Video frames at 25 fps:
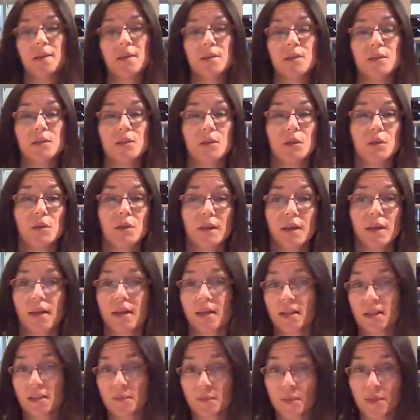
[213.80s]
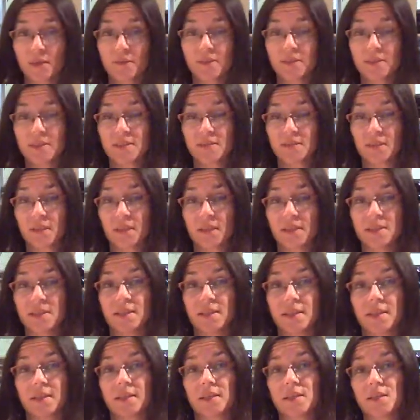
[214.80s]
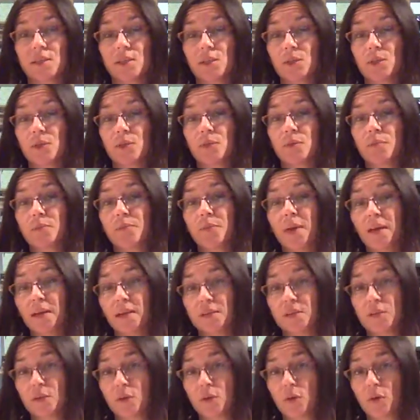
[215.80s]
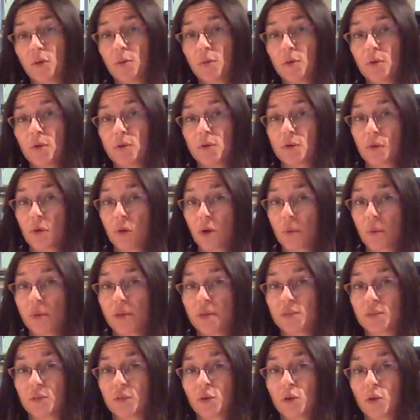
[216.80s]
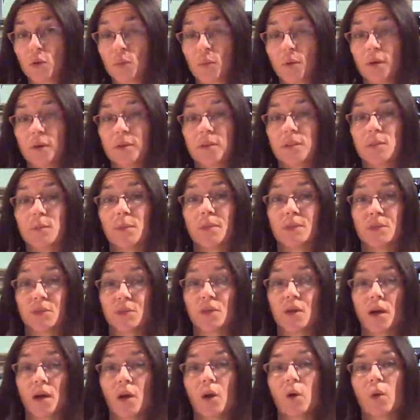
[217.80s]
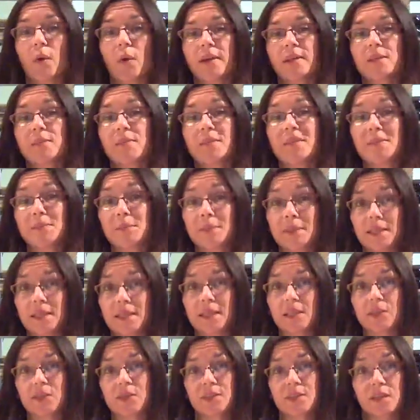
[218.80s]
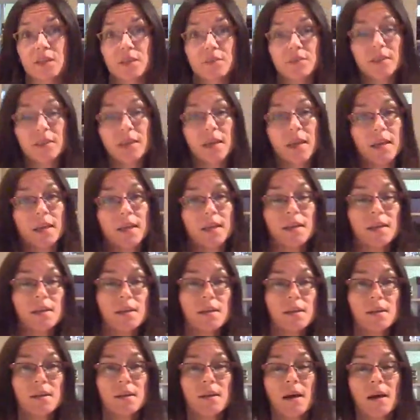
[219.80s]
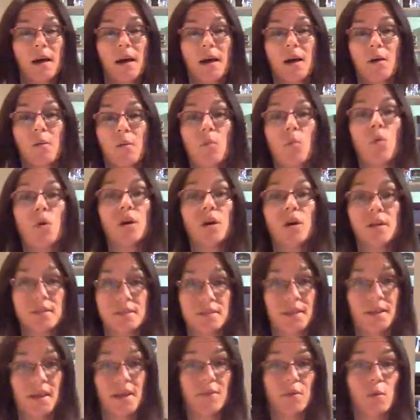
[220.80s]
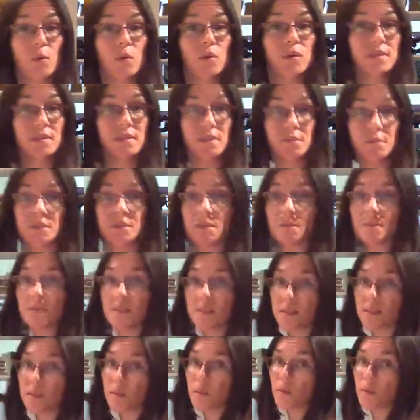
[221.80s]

So you can get the benefits of cleansing to balance your hormones or harmonize your hormones, so that you're not going to be depleting yourself and getting worse, like having worse symptoms in the